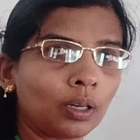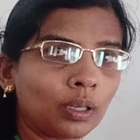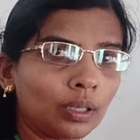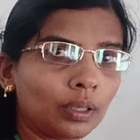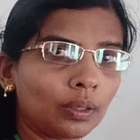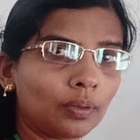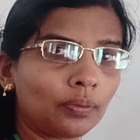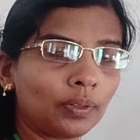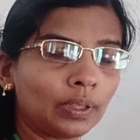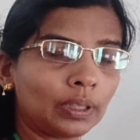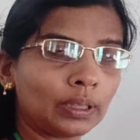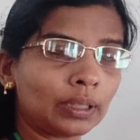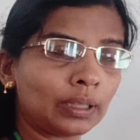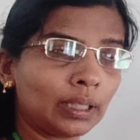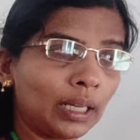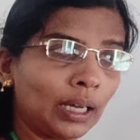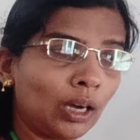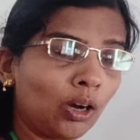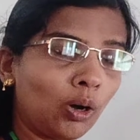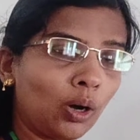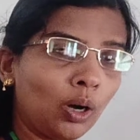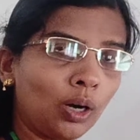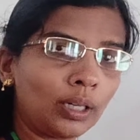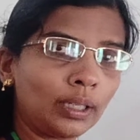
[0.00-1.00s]
with the
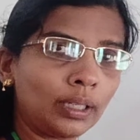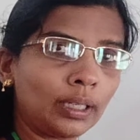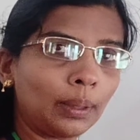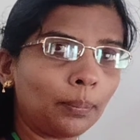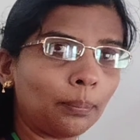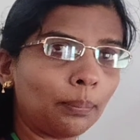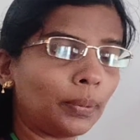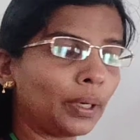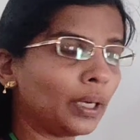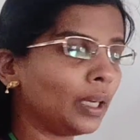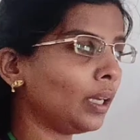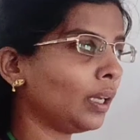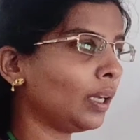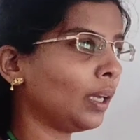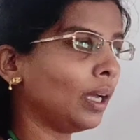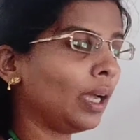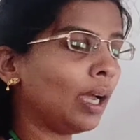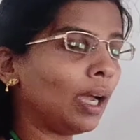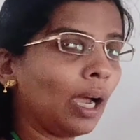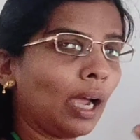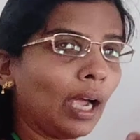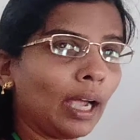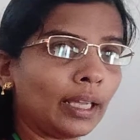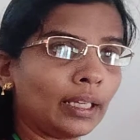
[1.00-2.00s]
odd number,
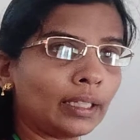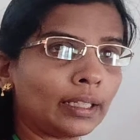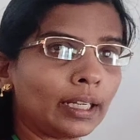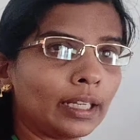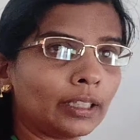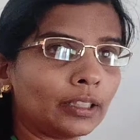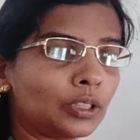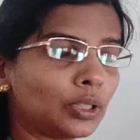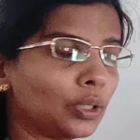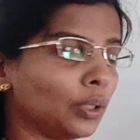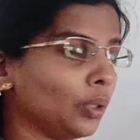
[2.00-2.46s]
I'll get